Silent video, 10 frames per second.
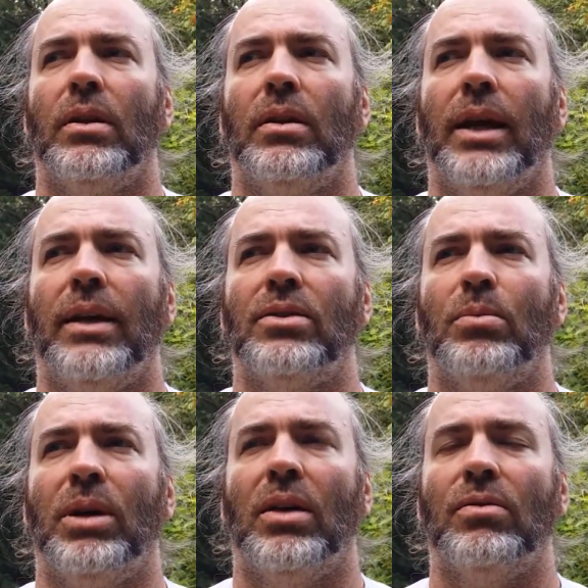That's
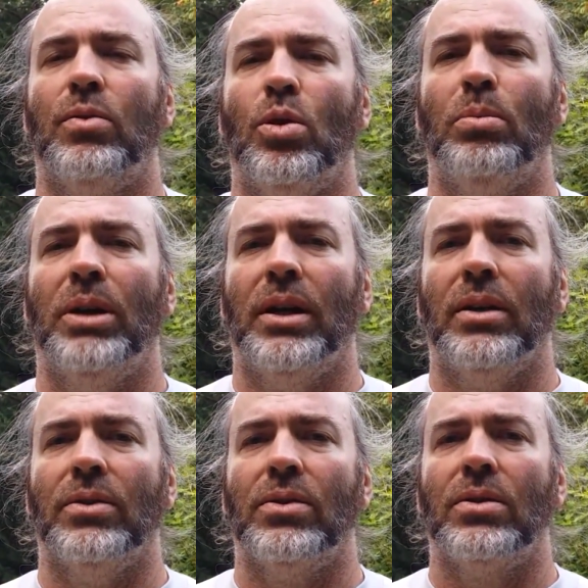about 4
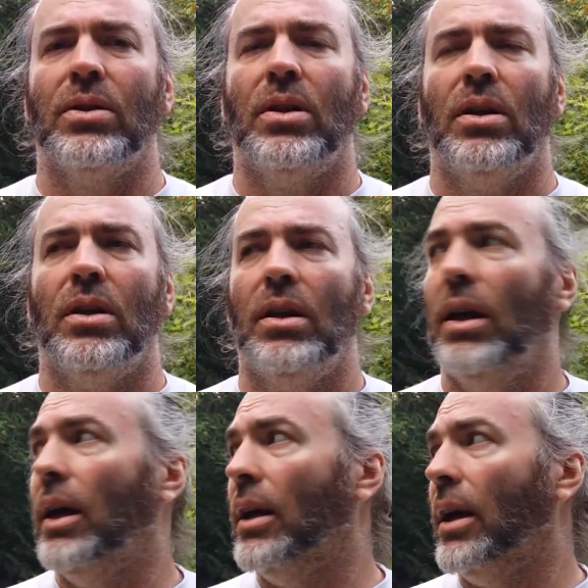pounds.
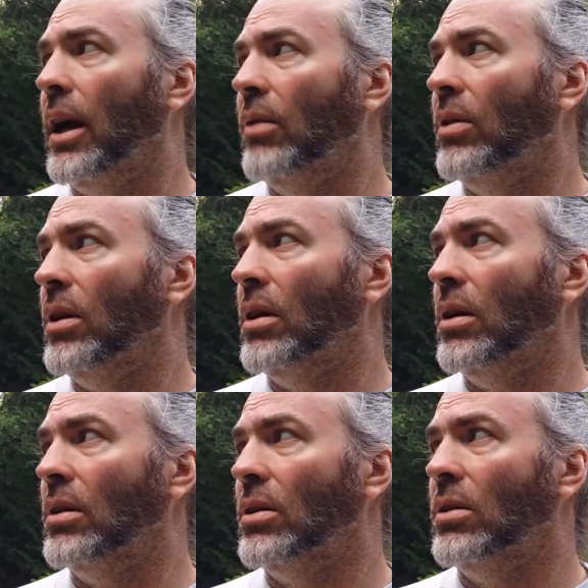And I have a
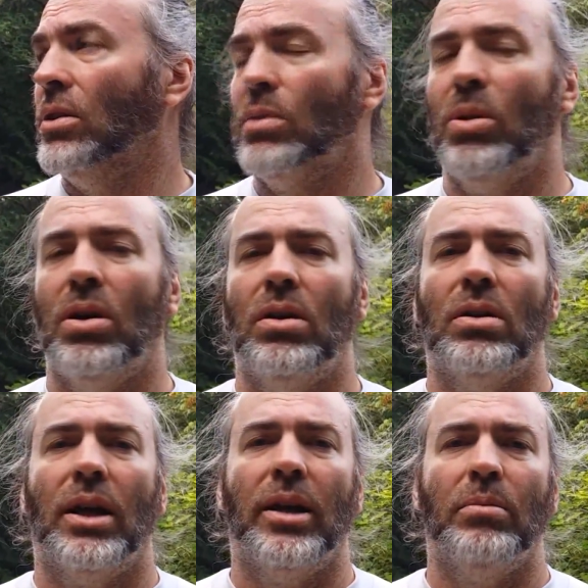small
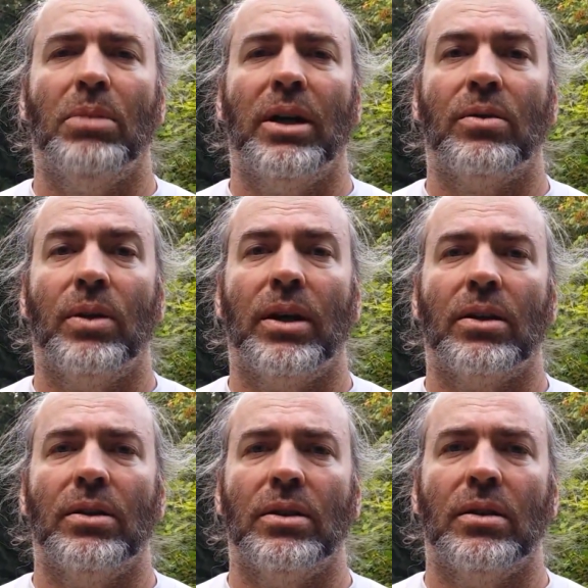light bike rack
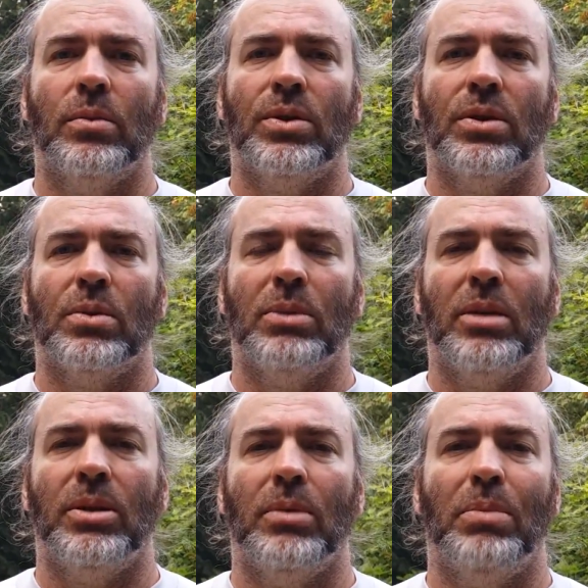on there, which is
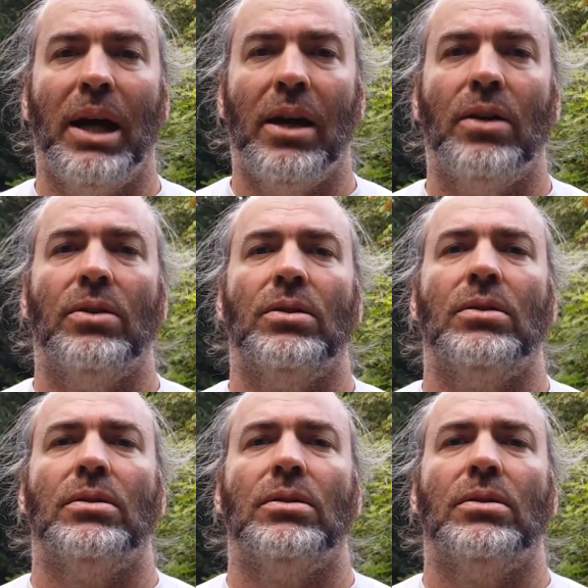maybe a pound